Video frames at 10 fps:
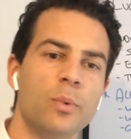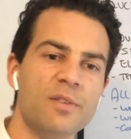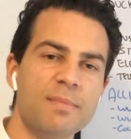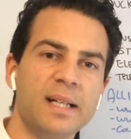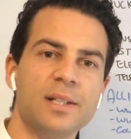
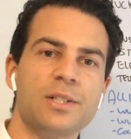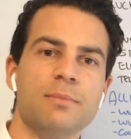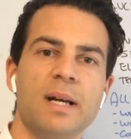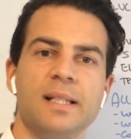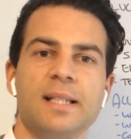we've managed
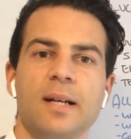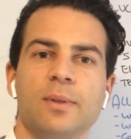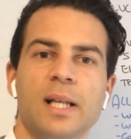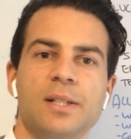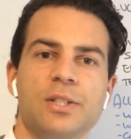to maintain
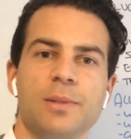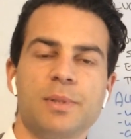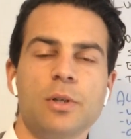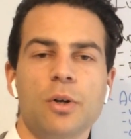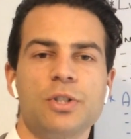
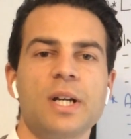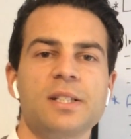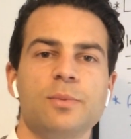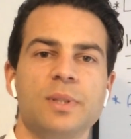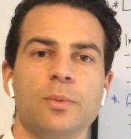relationships not
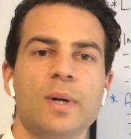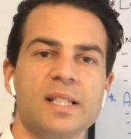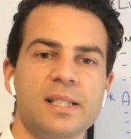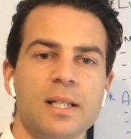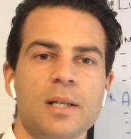just with the
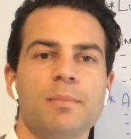West,